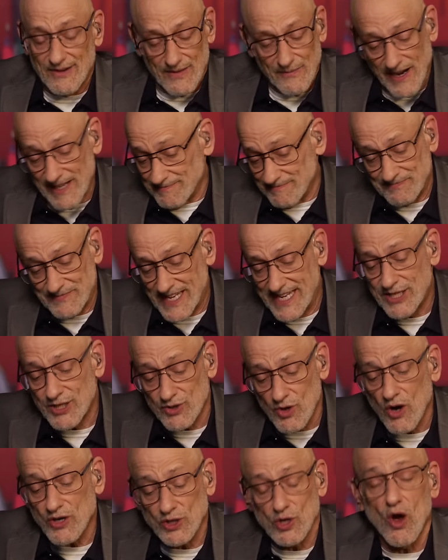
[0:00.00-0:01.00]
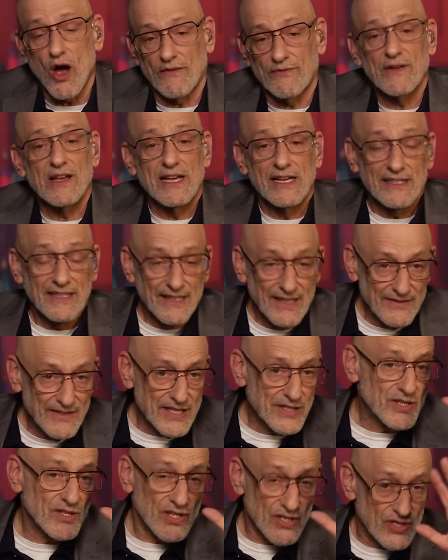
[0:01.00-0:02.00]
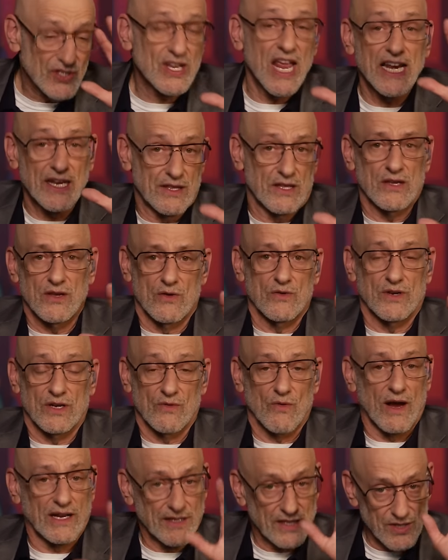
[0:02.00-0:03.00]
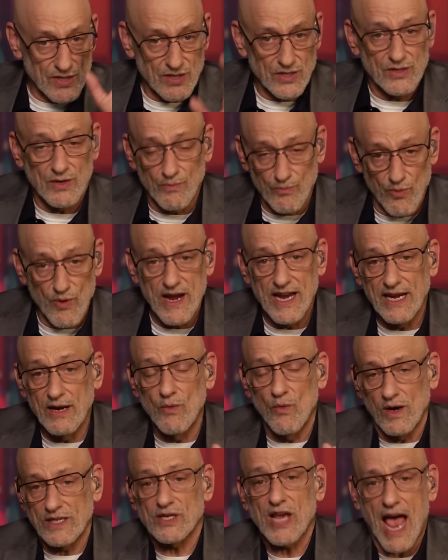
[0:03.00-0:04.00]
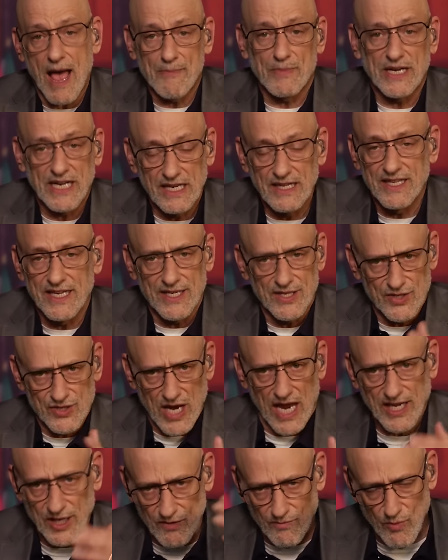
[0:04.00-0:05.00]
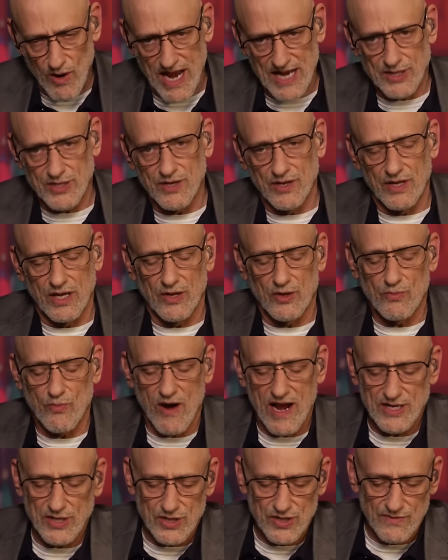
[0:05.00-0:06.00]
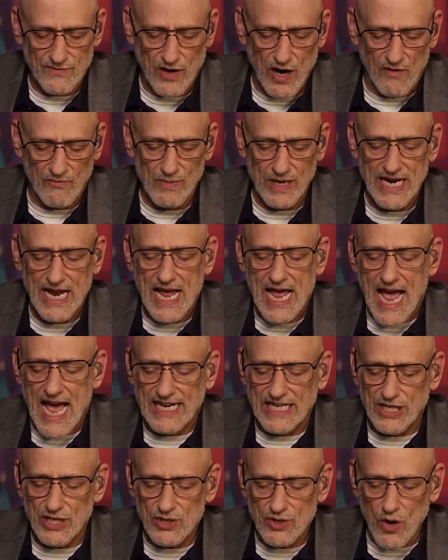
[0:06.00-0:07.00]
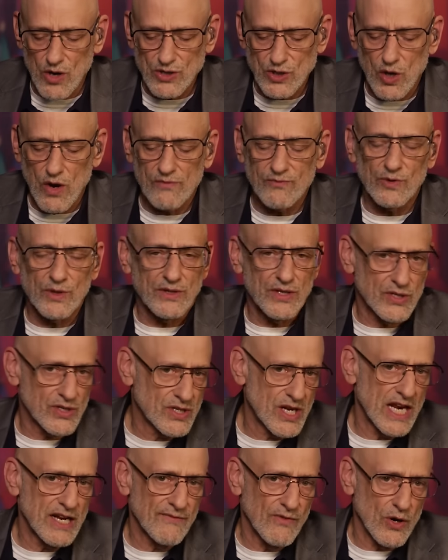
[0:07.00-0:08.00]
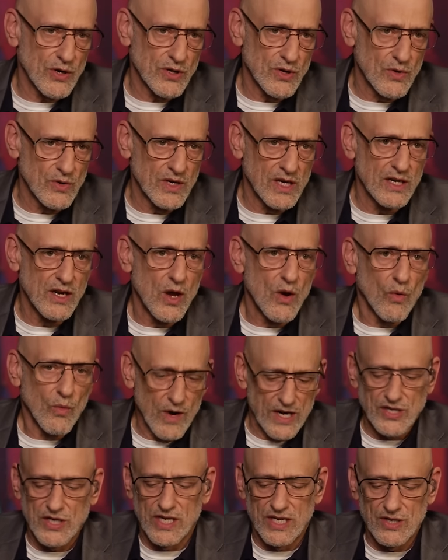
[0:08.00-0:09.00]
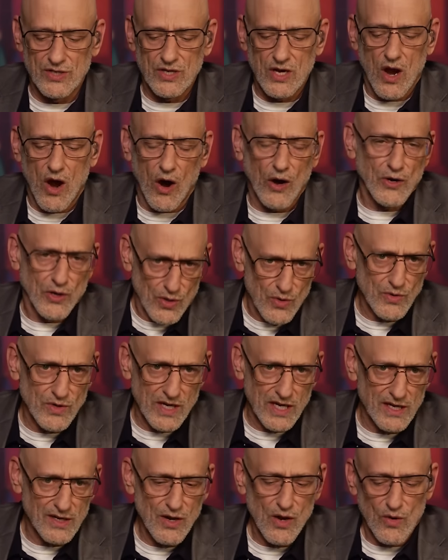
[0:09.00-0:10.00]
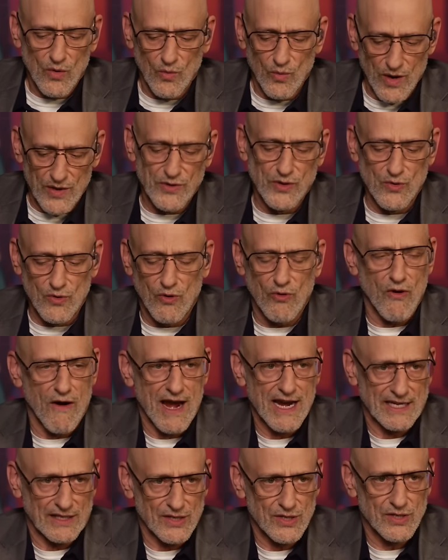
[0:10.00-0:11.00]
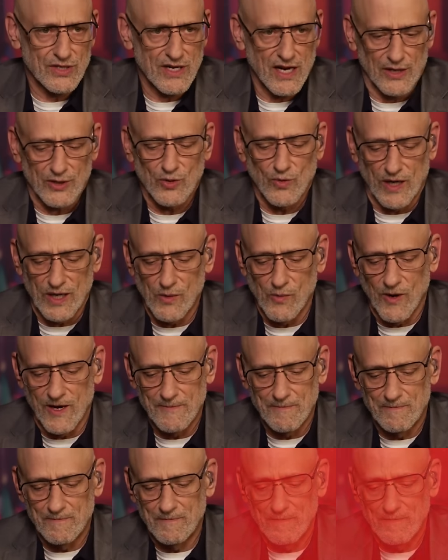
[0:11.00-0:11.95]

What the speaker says: well, he starts off, this is the State of the Union, right? This is to bring what's happening in the executive branch to the other branches of government. And he starts off with the state of our union, which is our union with Ukraine. This is cut 21.